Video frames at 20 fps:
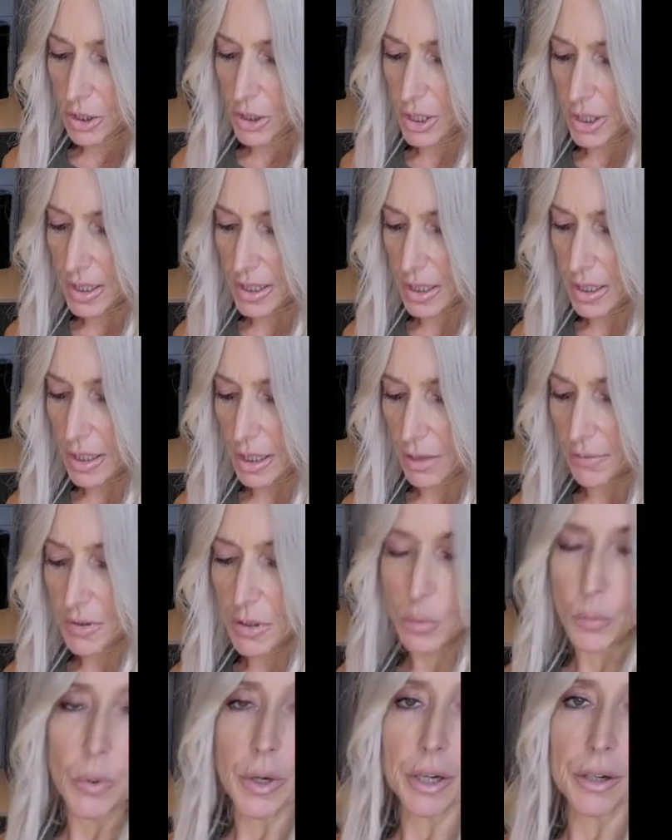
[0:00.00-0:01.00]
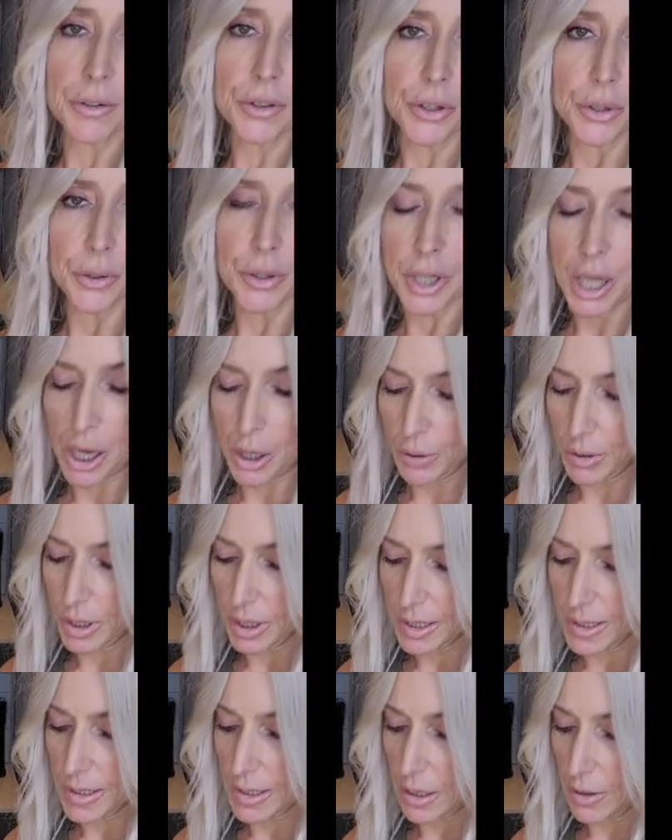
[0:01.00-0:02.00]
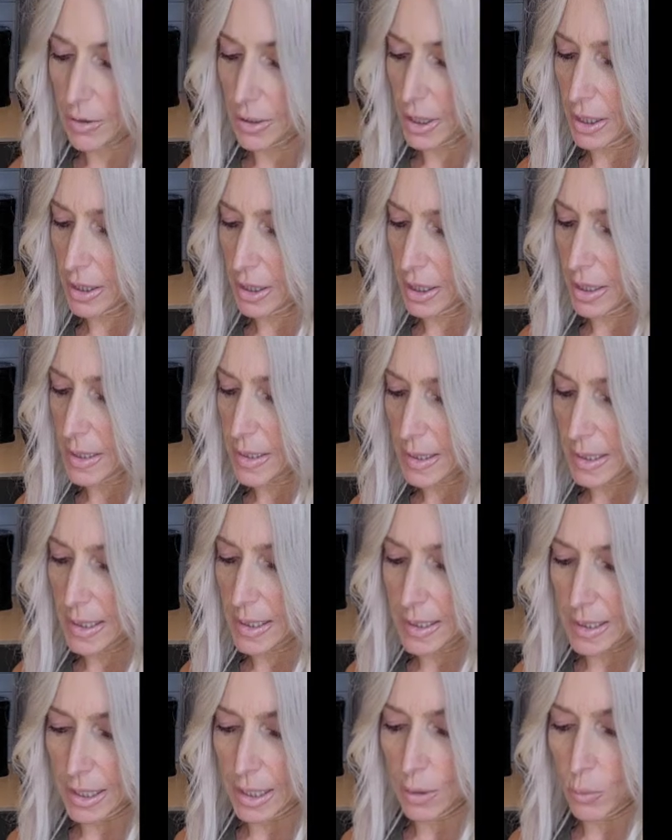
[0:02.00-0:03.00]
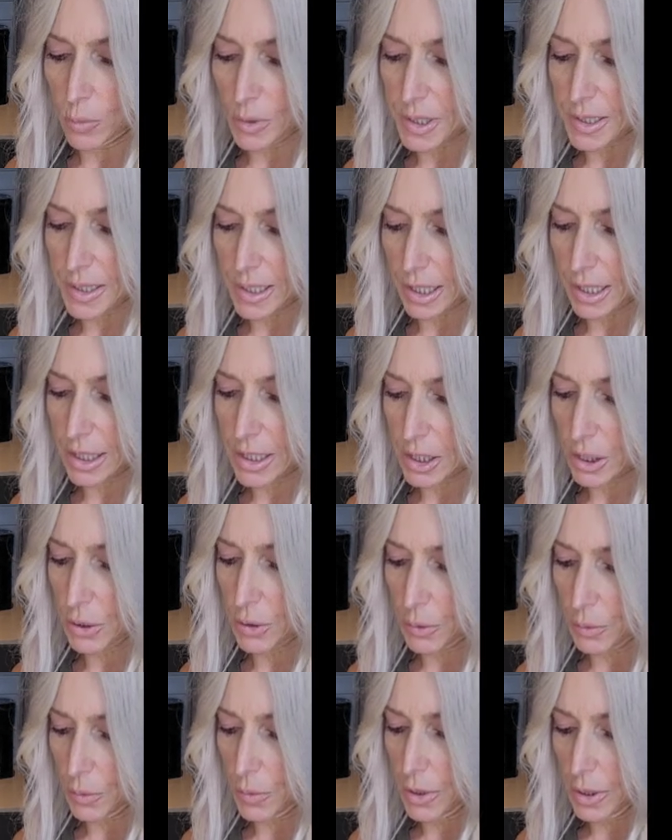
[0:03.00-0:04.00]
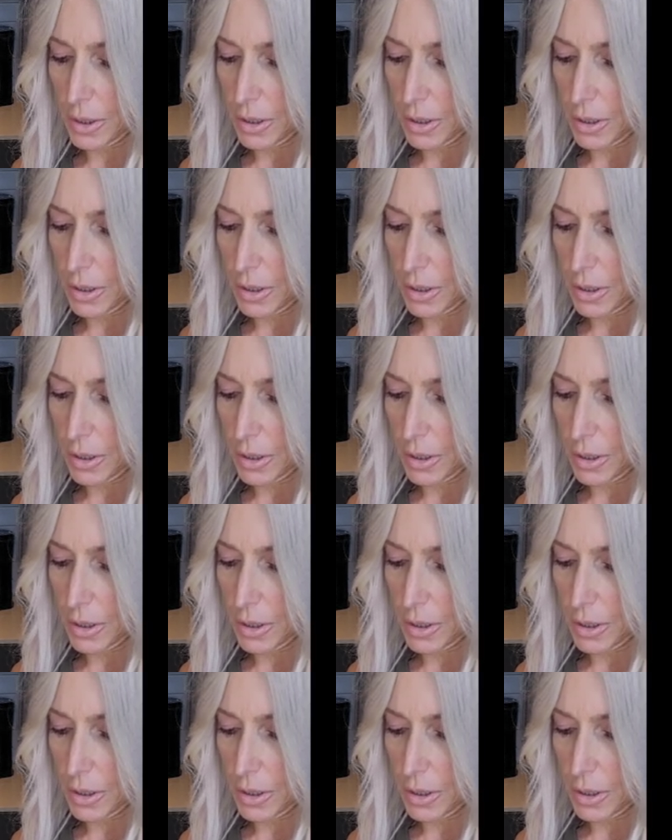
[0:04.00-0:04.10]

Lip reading: Just enough to where they're coated so that the seasoning will stick to